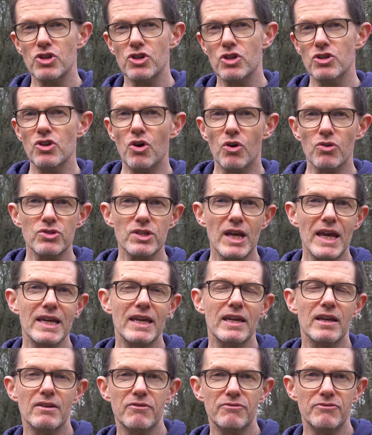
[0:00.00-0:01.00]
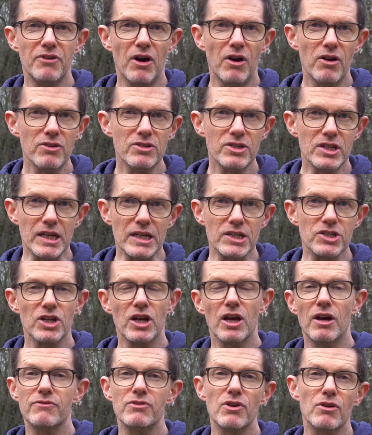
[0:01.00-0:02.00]
you're not taking advantage
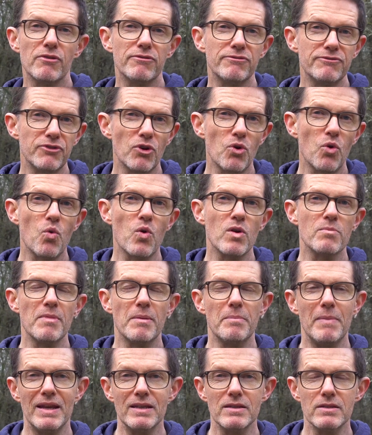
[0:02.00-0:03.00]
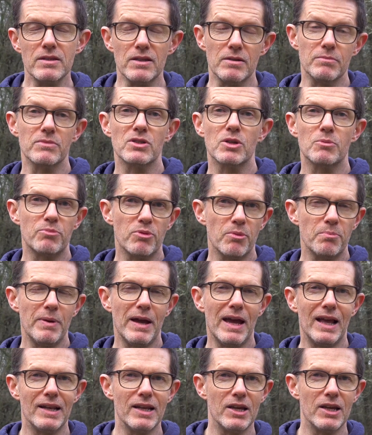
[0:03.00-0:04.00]
of your forward momentum to
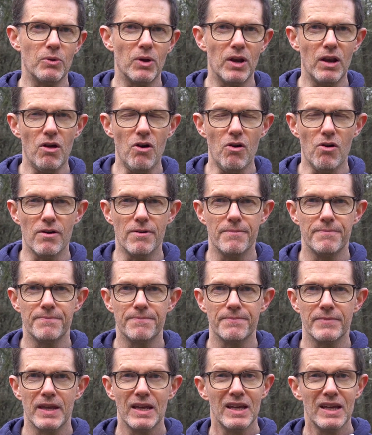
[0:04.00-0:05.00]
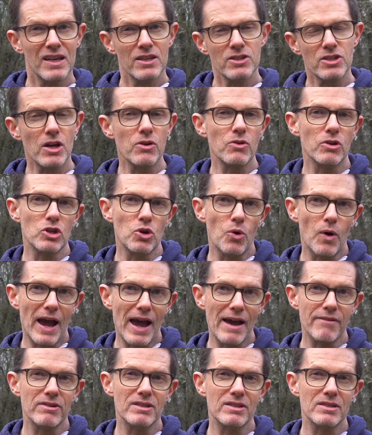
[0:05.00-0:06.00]
propel you along. So you're
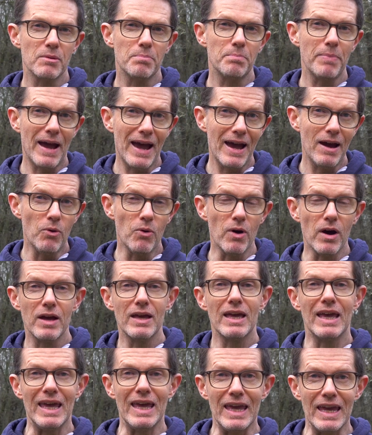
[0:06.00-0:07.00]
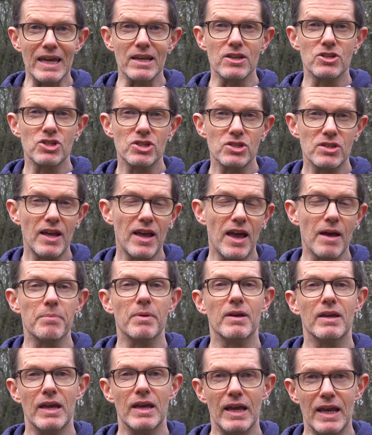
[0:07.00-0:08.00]
having to power each step
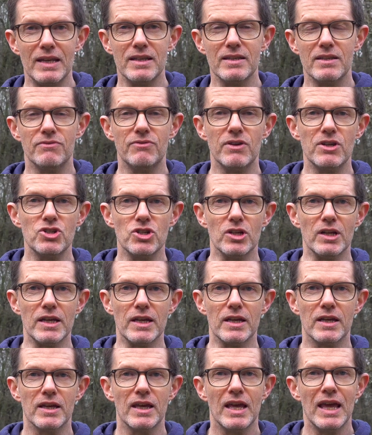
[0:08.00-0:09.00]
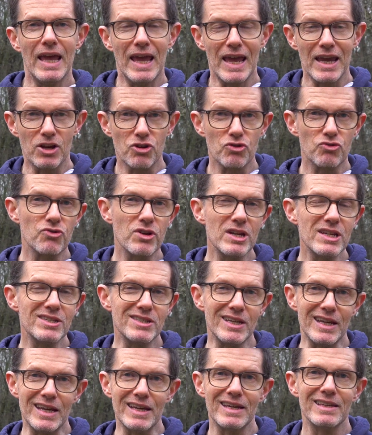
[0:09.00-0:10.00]
individually,
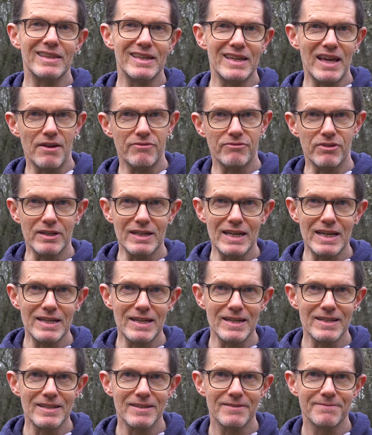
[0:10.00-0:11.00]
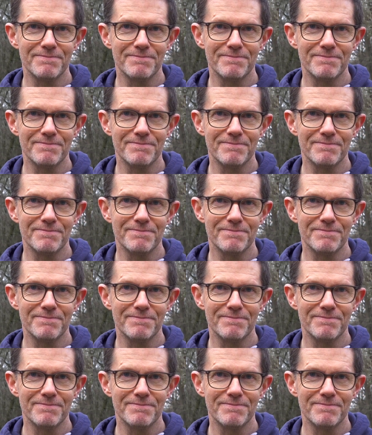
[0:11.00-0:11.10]
increasing the effort needed.